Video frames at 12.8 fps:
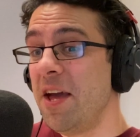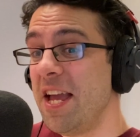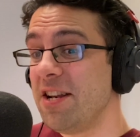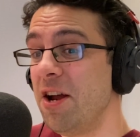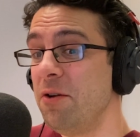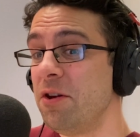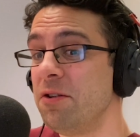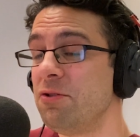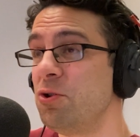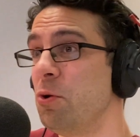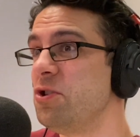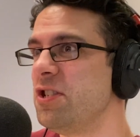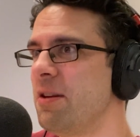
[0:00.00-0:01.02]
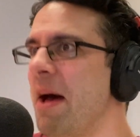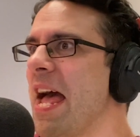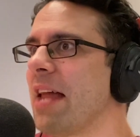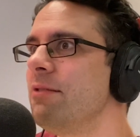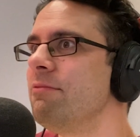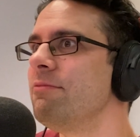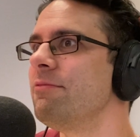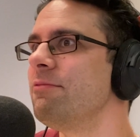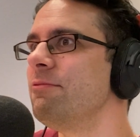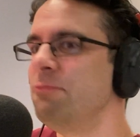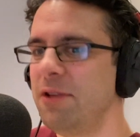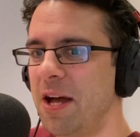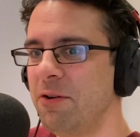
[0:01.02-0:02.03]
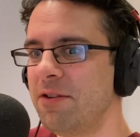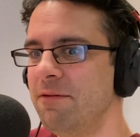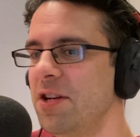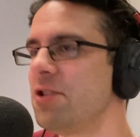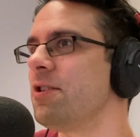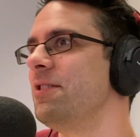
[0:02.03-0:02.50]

he'd know that George is a man without conviction.